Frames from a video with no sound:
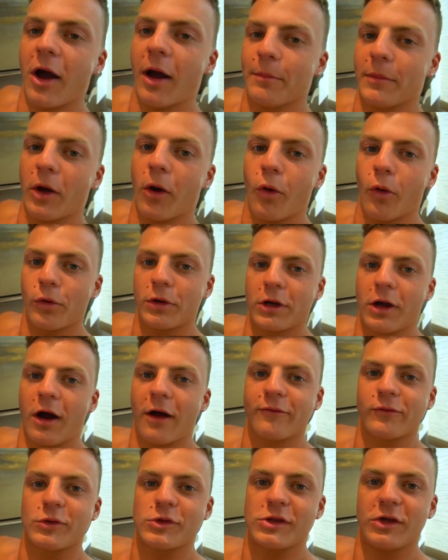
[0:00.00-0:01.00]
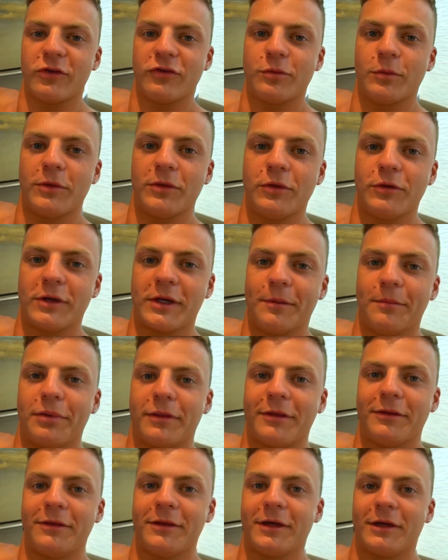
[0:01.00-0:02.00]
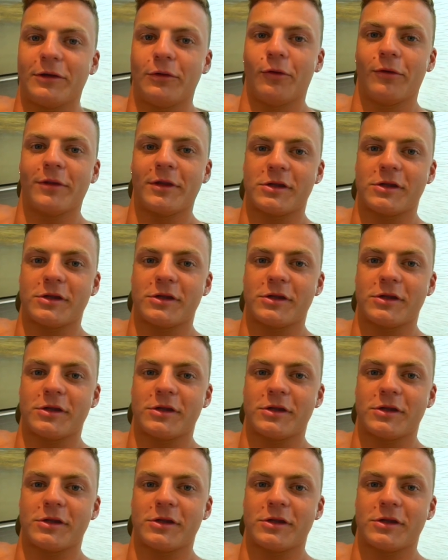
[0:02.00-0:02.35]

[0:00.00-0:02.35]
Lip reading: I'm gonna hold a conversation with you and completely ignore